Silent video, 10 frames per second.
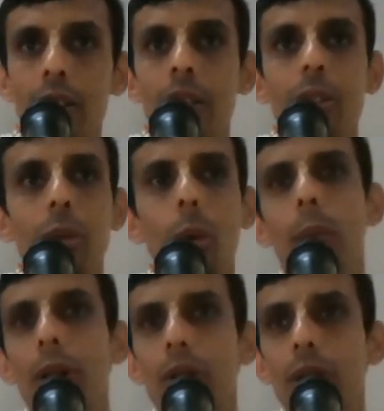he has done
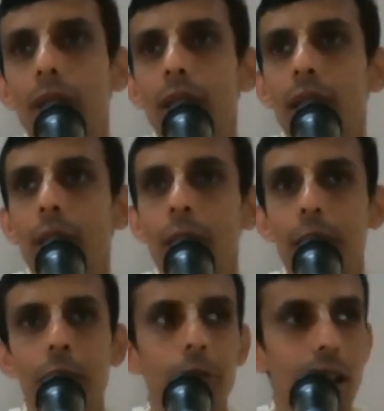so much.
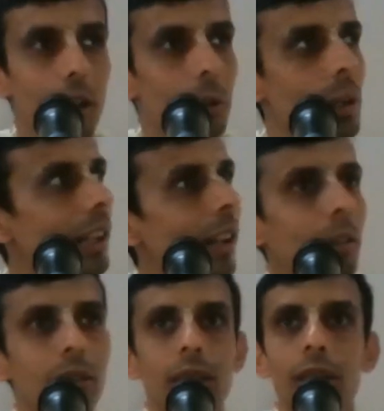Whatever we are doing
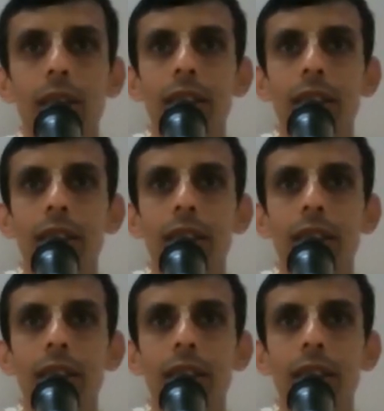now,